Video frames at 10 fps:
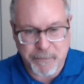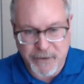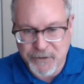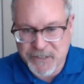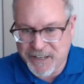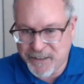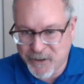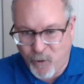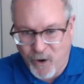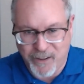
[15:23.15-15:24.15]

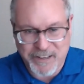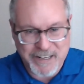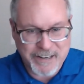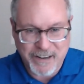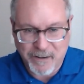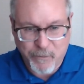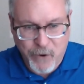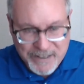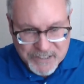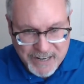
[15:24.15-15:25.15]
built-in quality
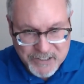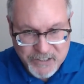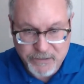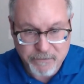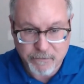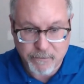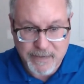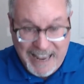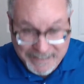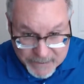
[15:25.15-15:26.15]
process
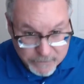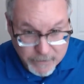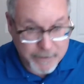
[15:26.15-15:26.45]
yet.